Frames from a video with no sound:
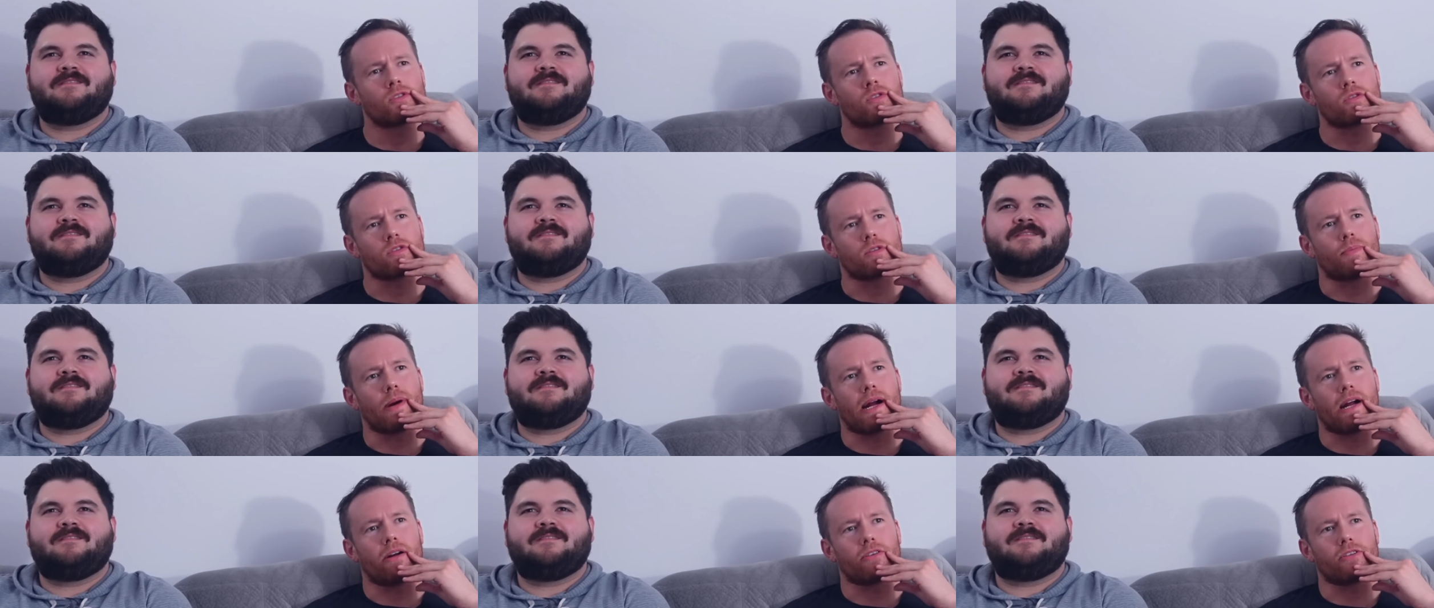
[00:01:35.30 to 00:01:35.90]
Speaker 1: So is the
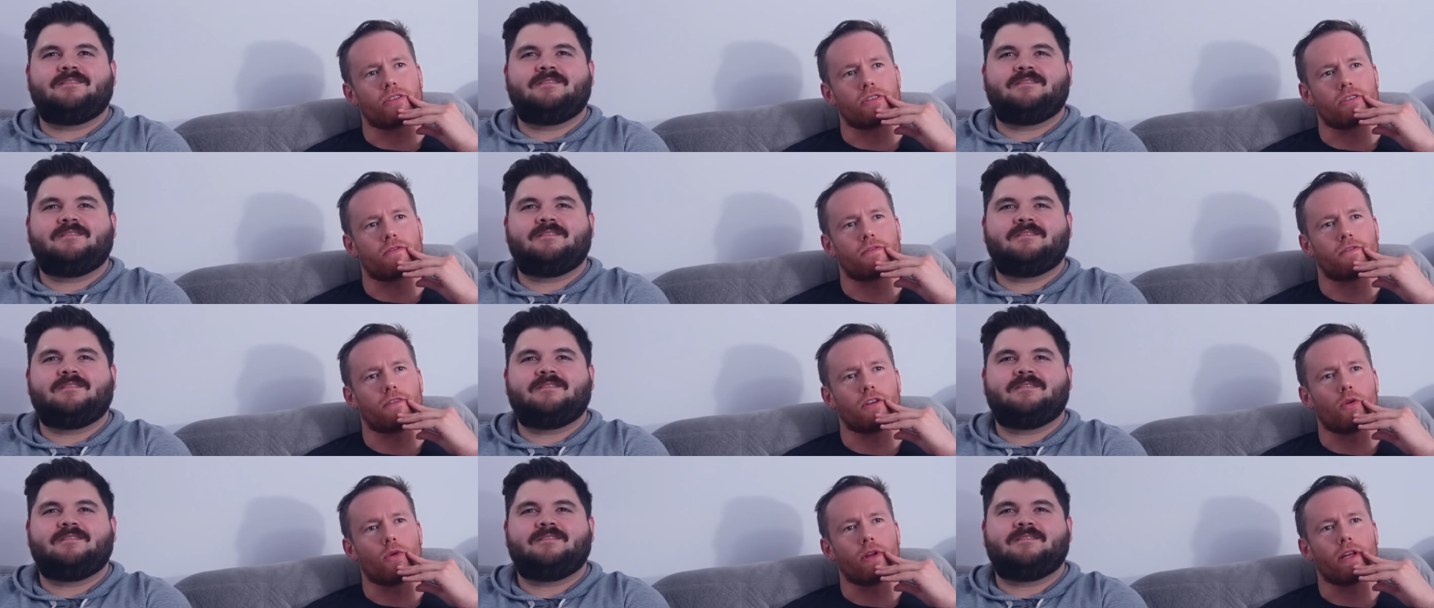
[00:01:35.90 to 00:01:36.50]
pilot just
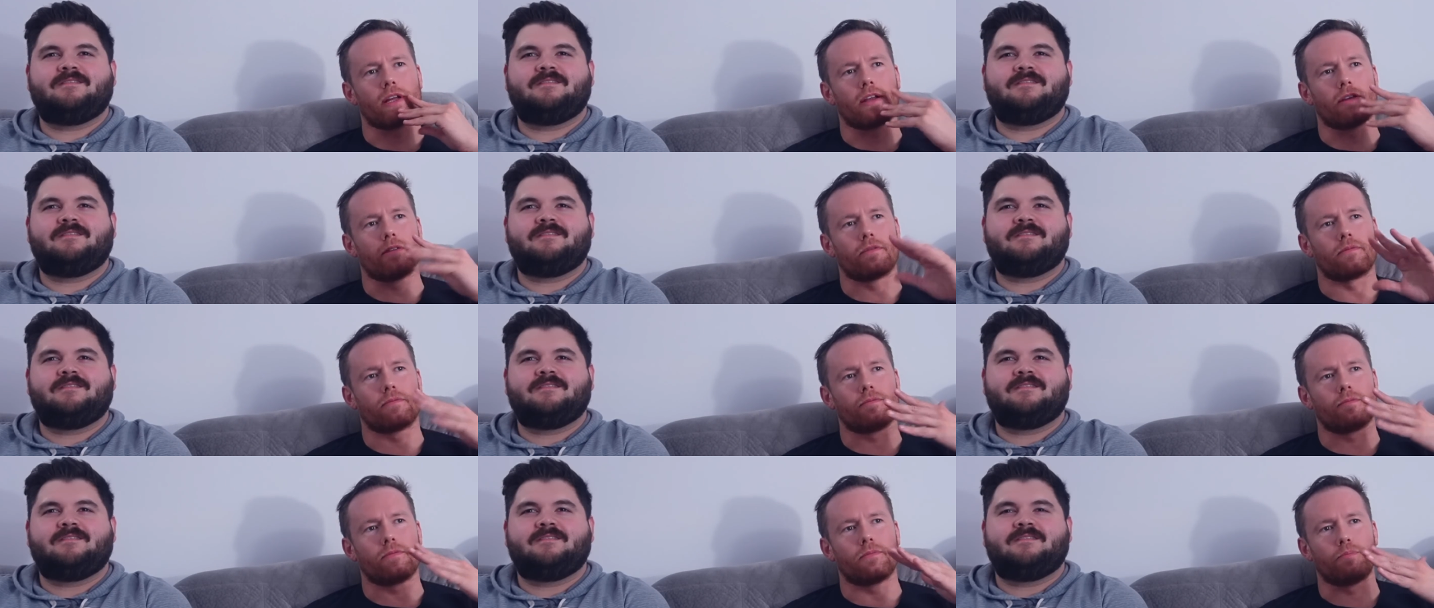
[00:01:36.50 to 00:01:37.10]
floating
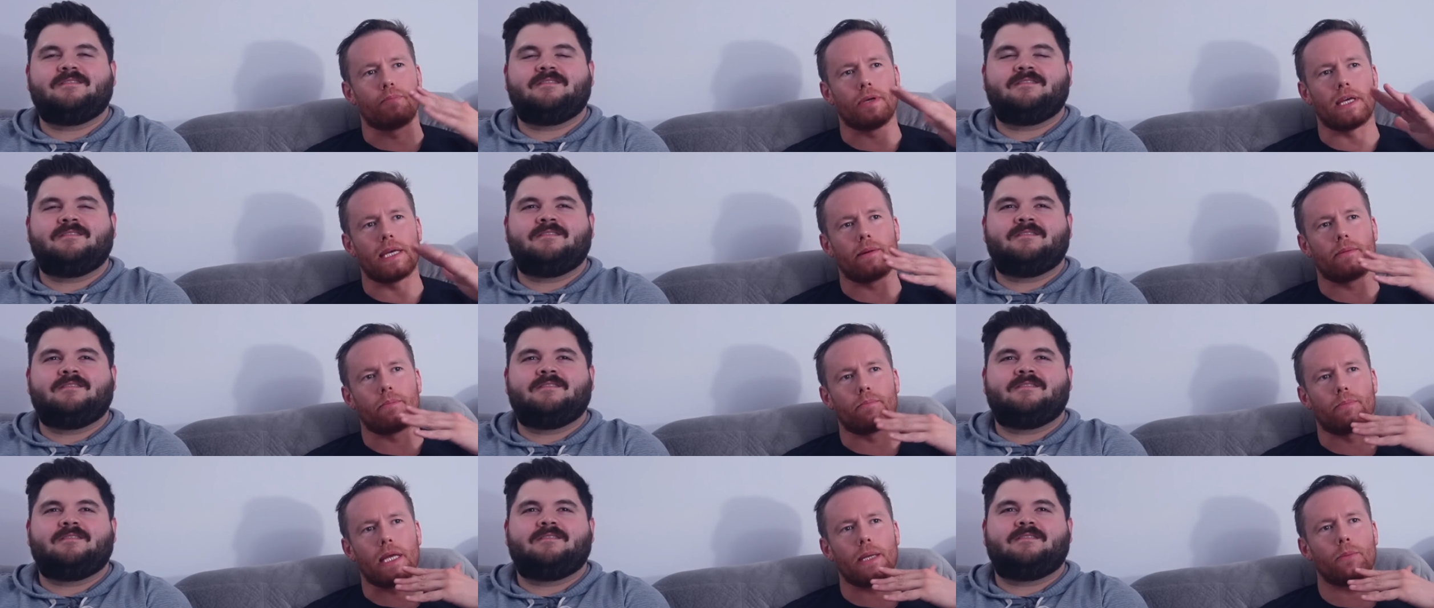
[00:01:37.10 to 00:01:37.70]
in
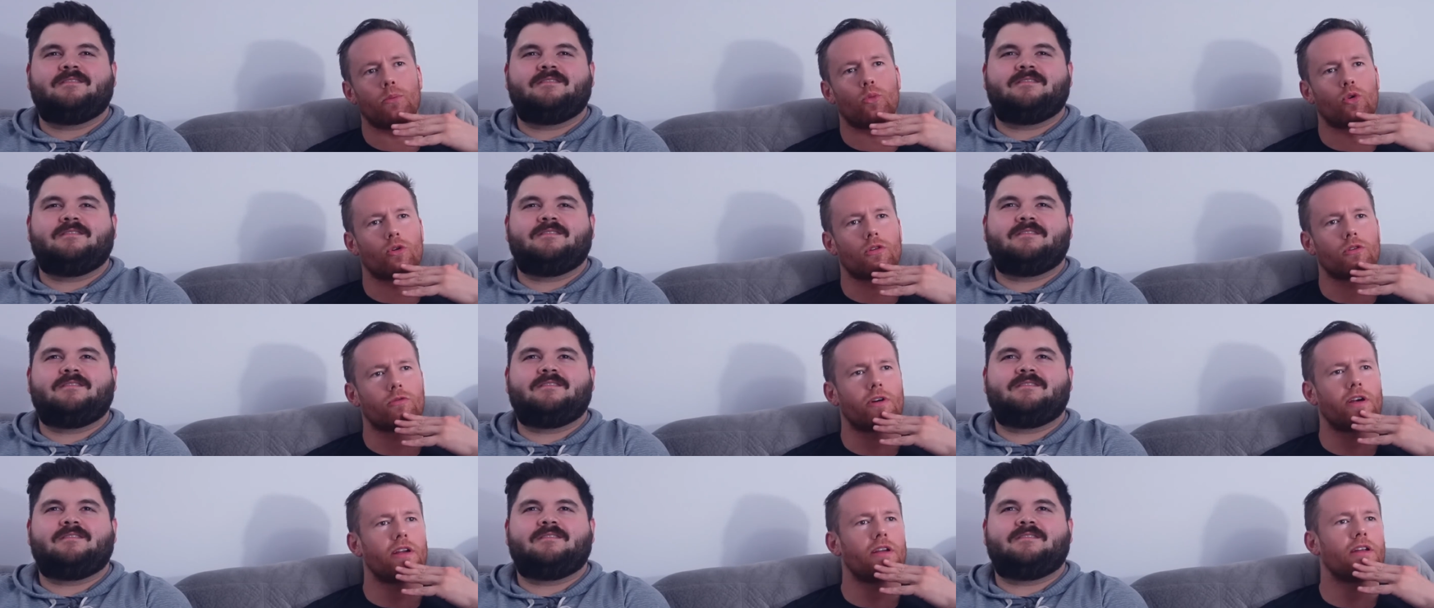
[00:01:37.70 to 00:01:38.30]
beam, beam
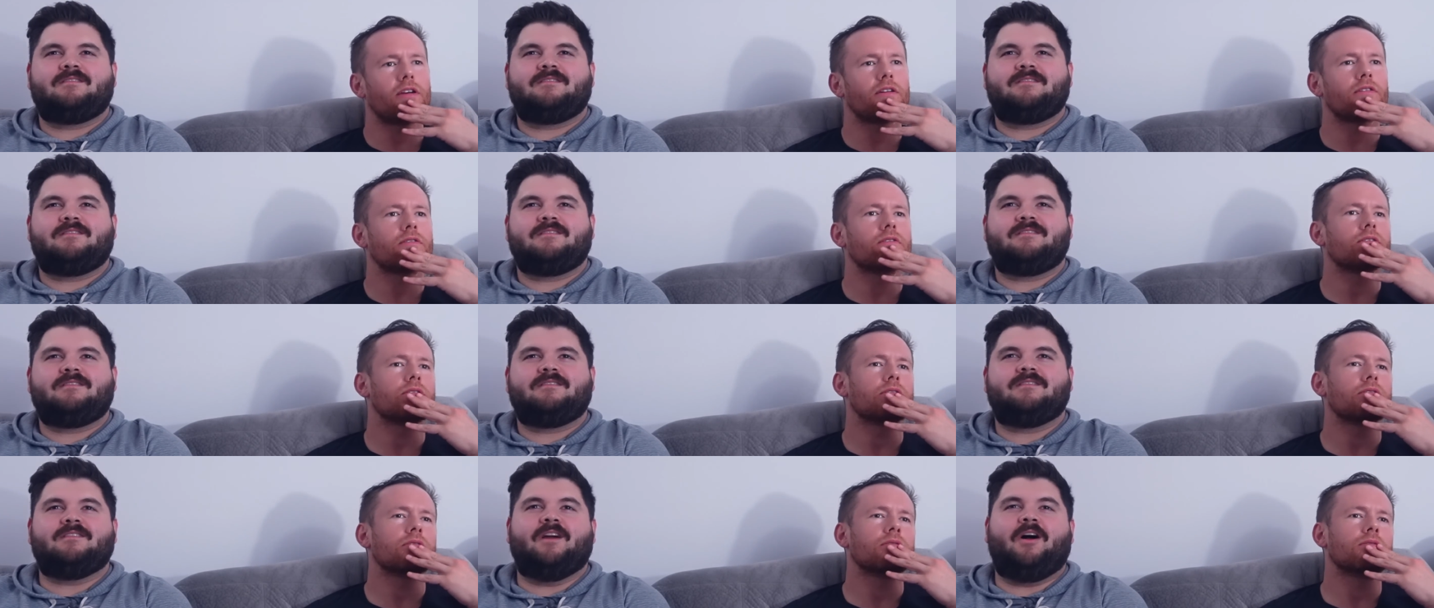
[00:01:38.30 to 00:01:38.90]
world right now?
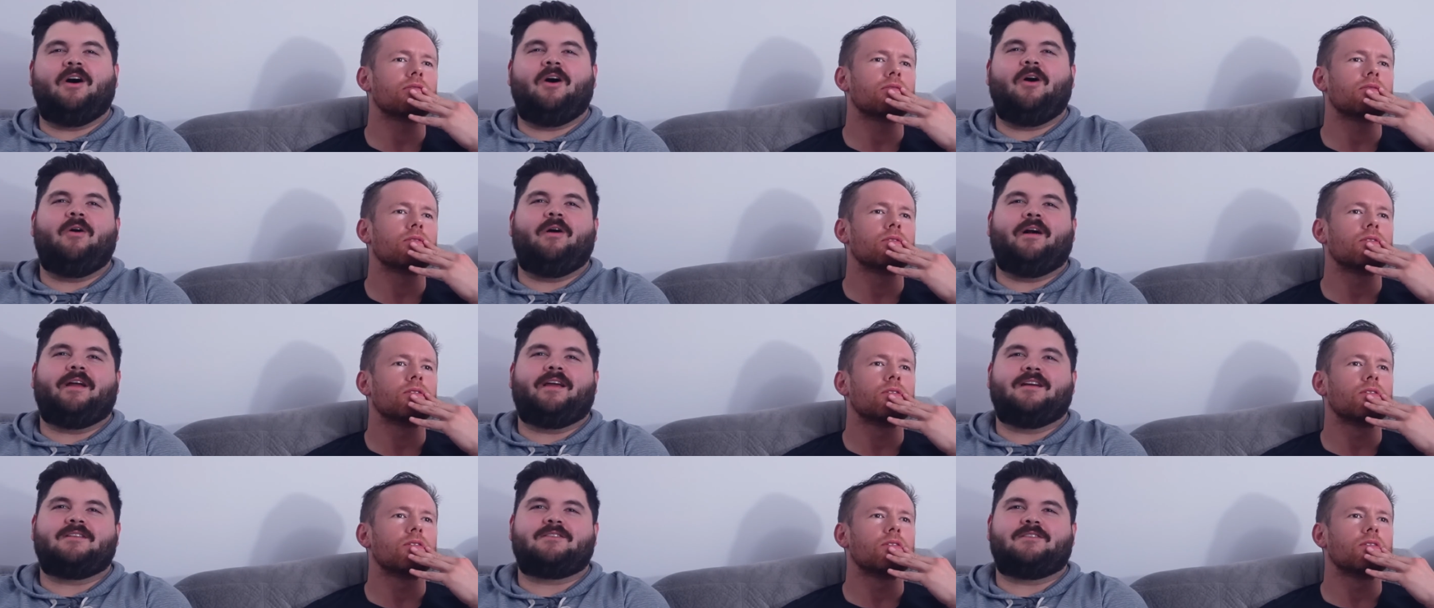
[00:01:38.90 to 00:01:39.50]
Speaker 2: Oh,
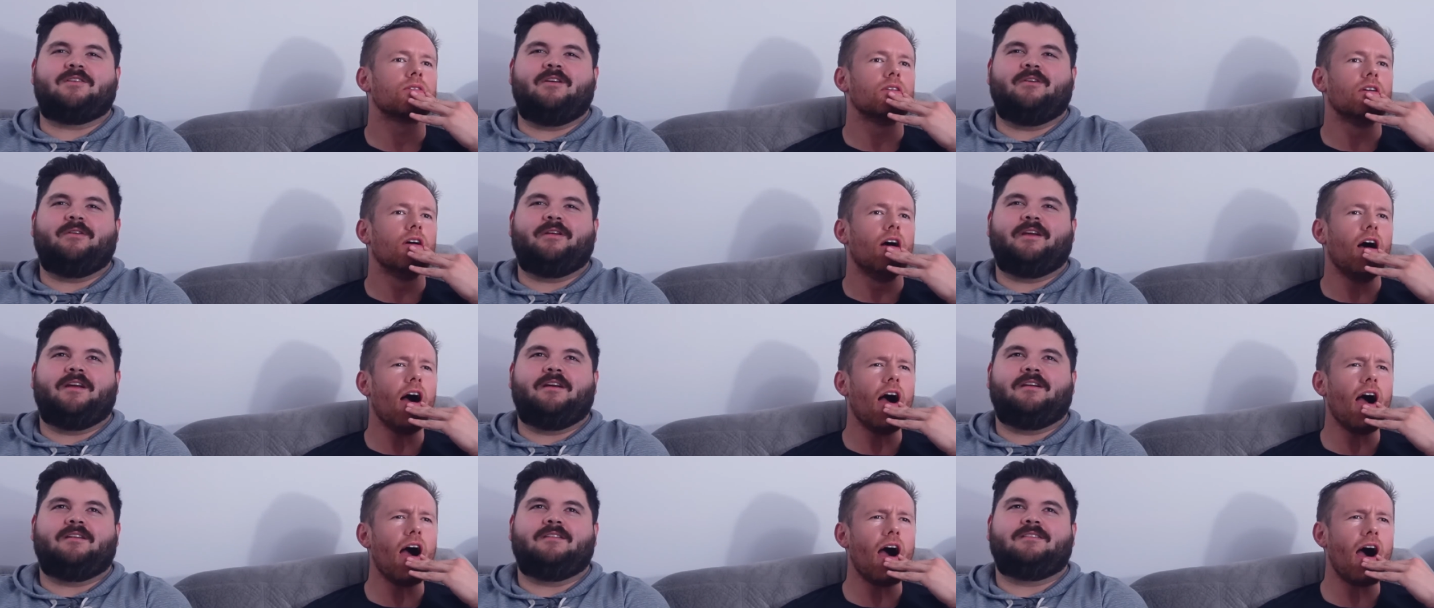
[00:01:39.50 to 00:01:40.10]
I guess so,
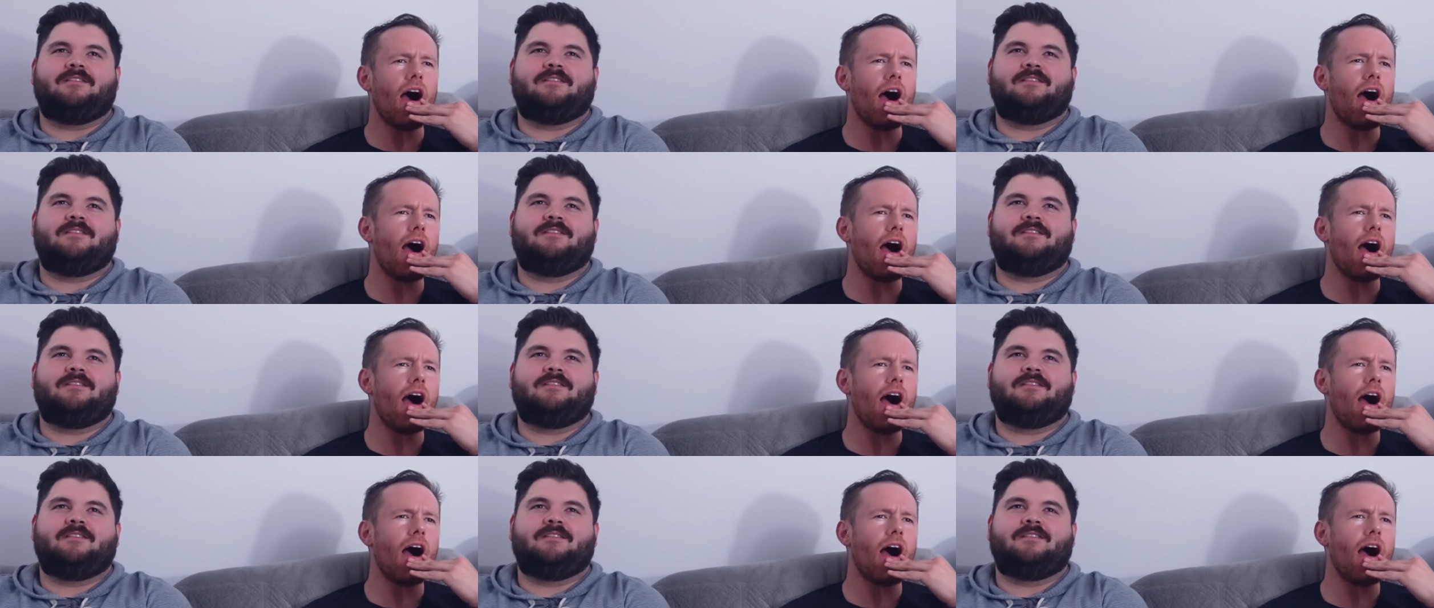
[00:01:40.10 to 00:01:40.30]
yeah.